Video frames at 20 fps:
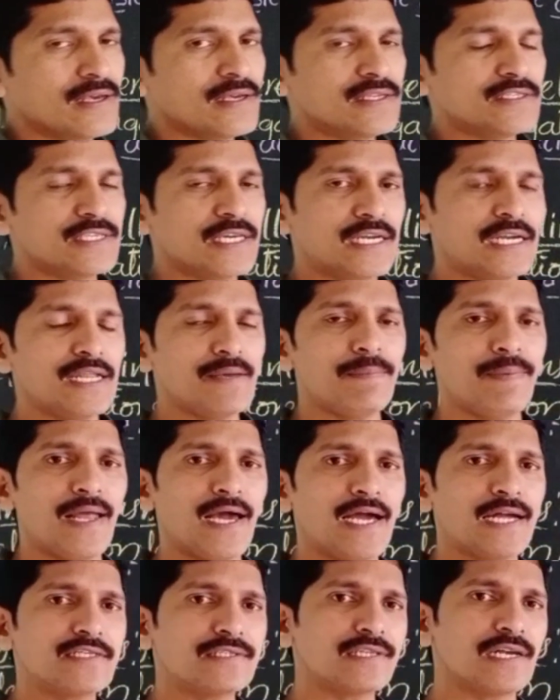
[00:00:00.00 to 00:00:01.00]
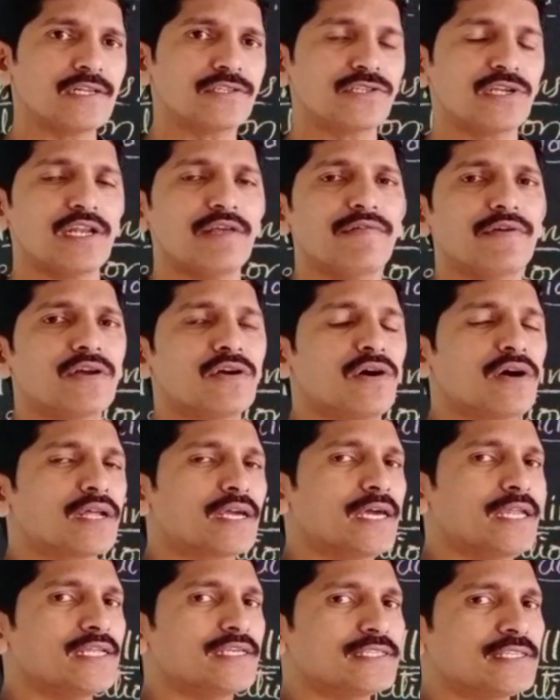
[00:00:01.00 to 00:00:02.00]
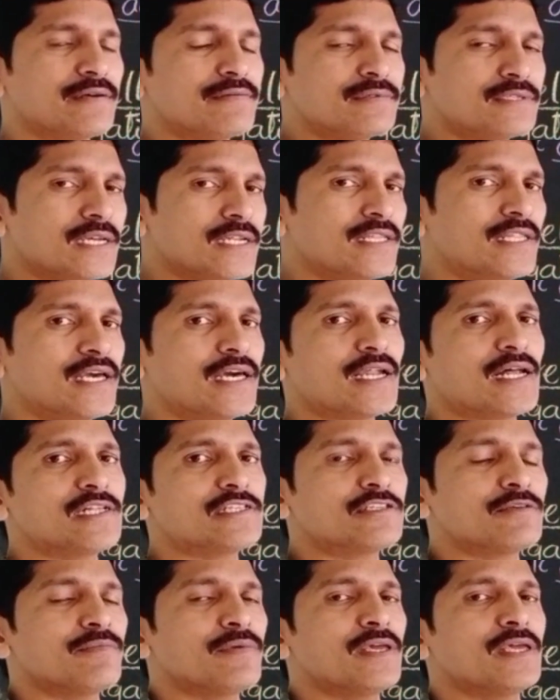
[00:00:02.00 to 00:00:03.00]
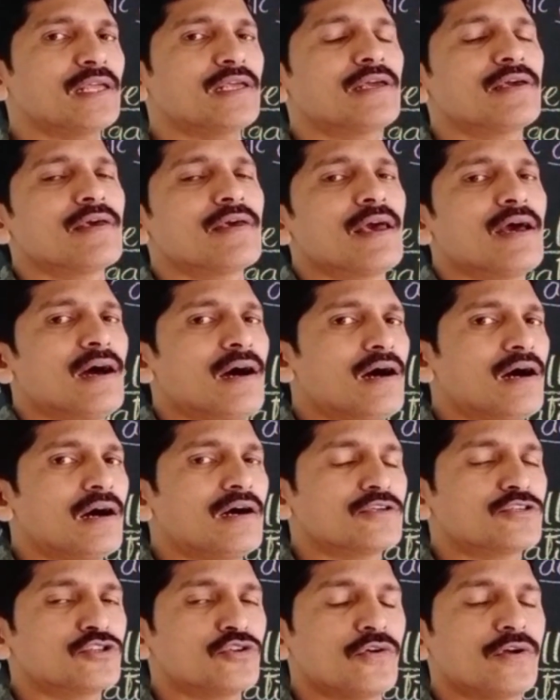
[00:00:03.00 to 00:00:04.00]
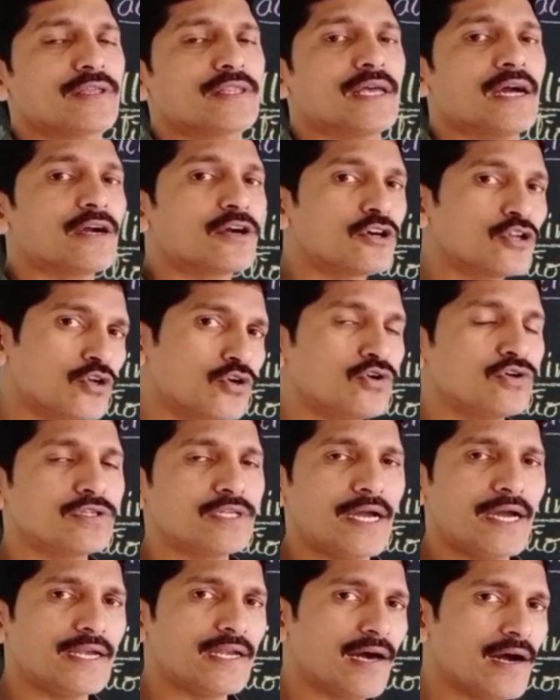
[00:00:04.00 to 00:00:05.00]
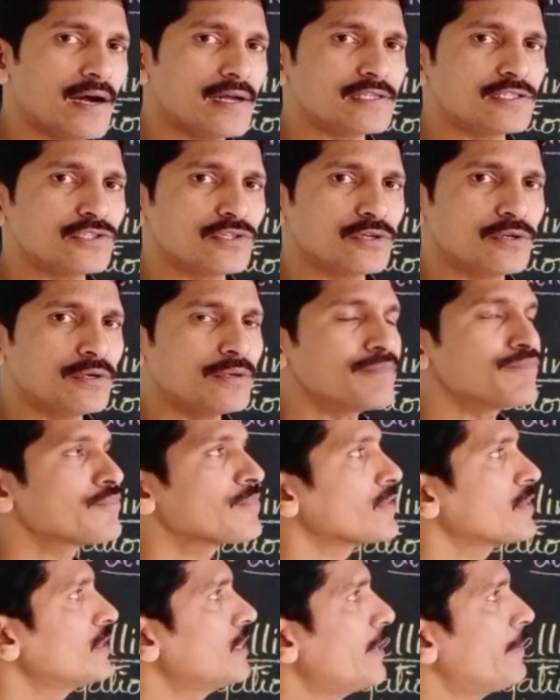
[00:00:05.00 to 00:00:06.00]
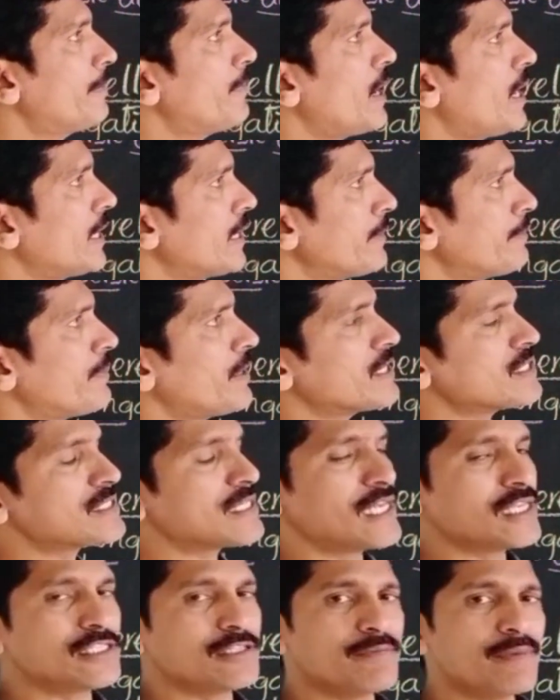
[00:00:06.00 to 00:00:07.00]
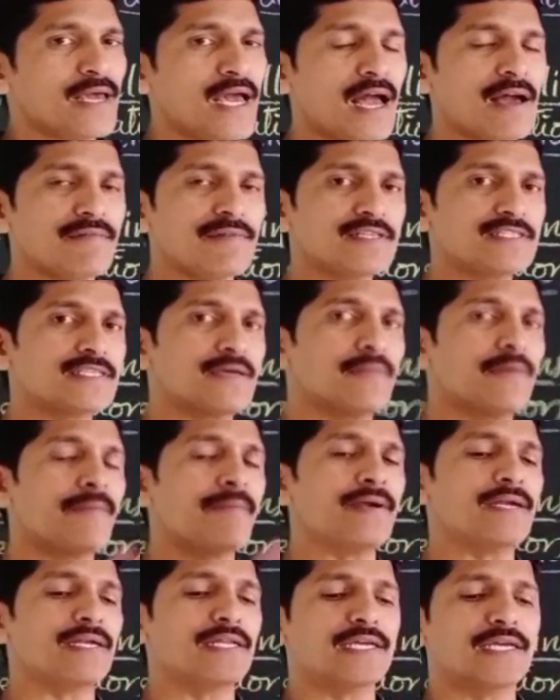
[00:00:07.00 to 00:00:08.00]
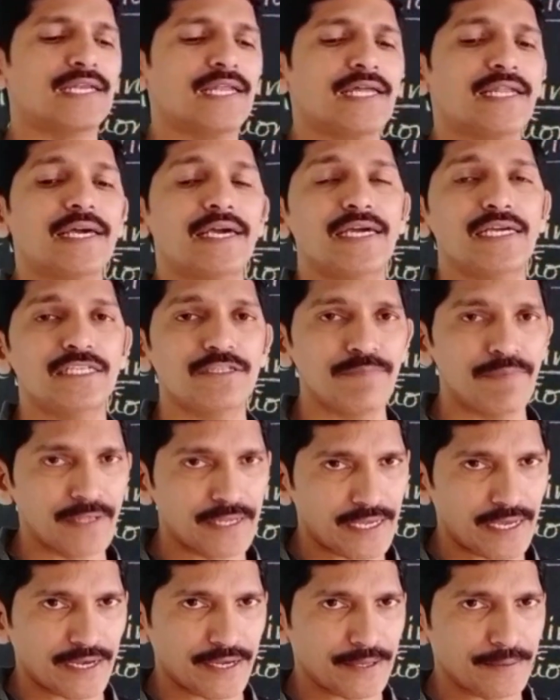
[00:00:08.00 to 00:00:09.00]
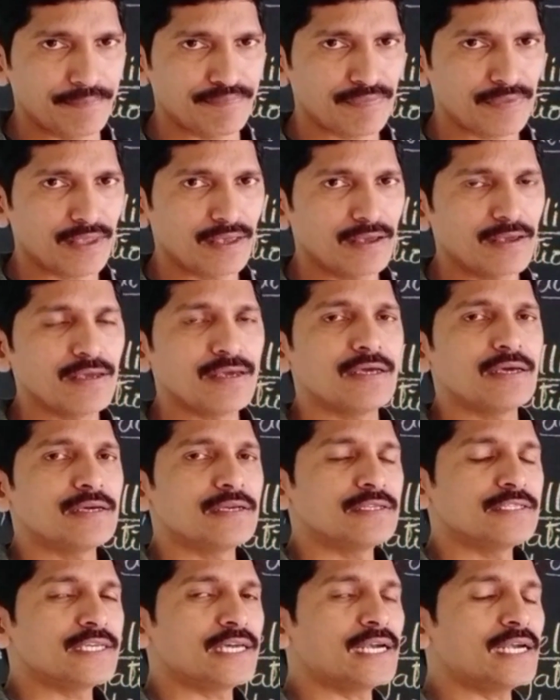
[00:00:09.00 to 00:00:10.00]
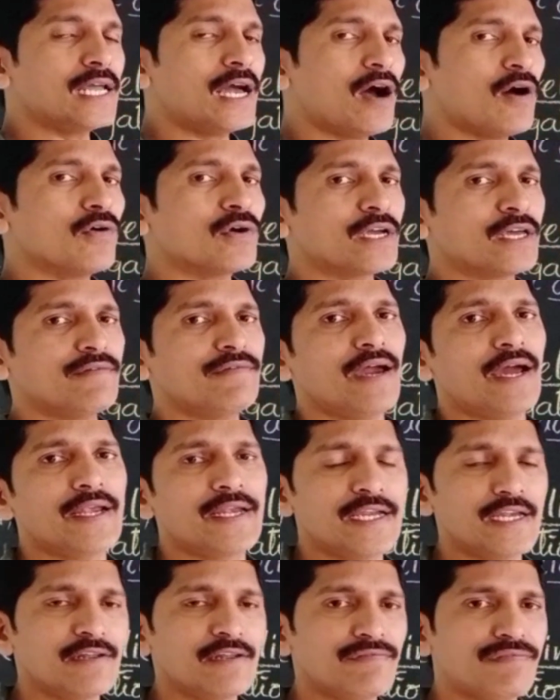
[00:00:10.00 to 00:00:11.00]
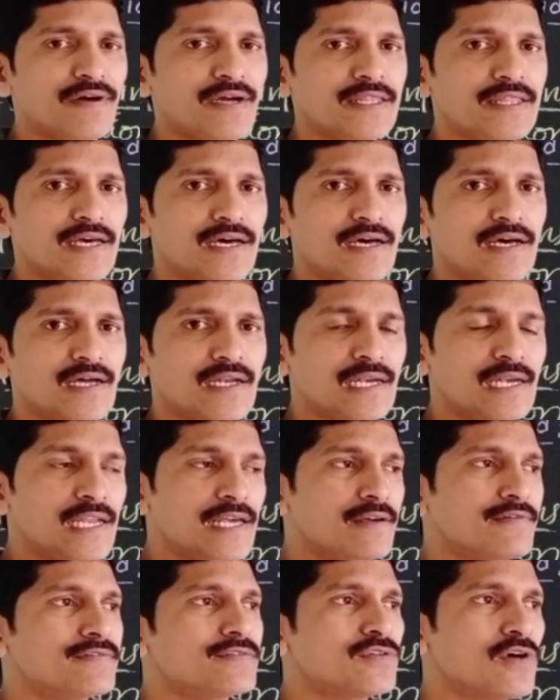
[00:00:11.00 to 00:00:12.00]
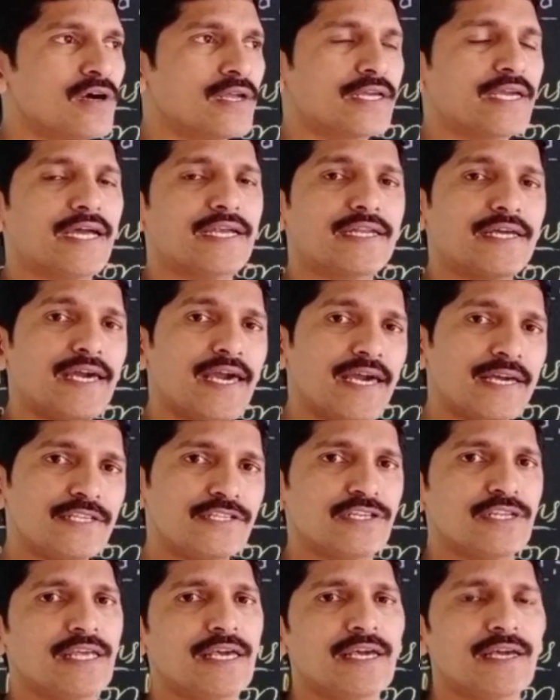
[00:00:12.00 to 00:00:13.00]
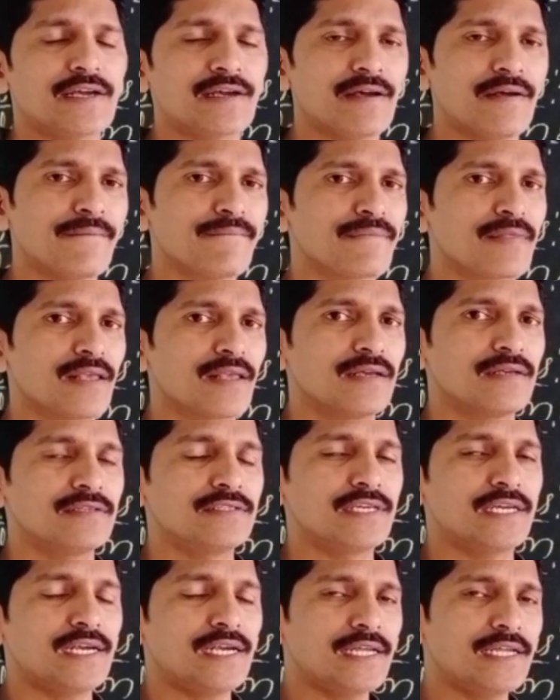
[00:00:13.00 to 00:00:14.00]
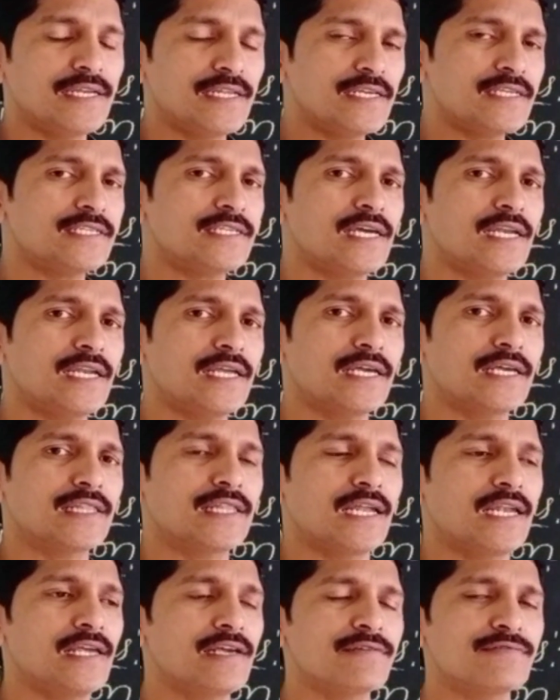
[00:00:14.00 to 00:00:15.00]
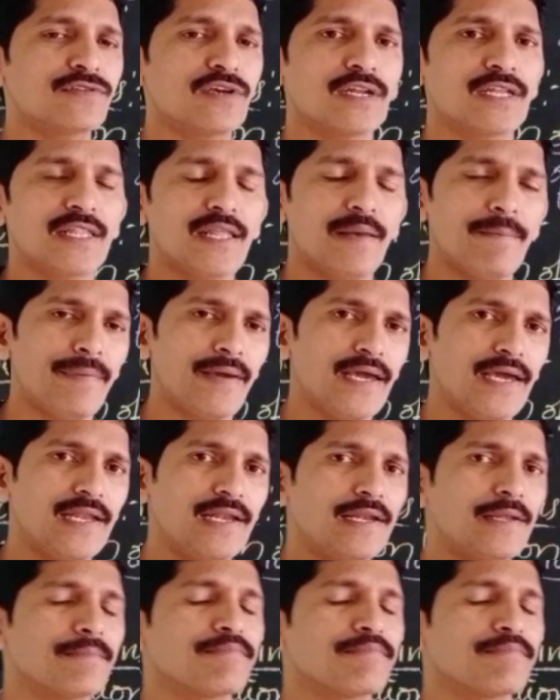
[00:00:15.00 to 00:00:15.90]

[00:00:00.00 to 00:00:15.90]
Generally plants also living organisms and they also be showing the growth, and also their body parts also be having some particular age period. Generally, how can we identify the leaves or get aging? Generally, initially the leaves are in the pale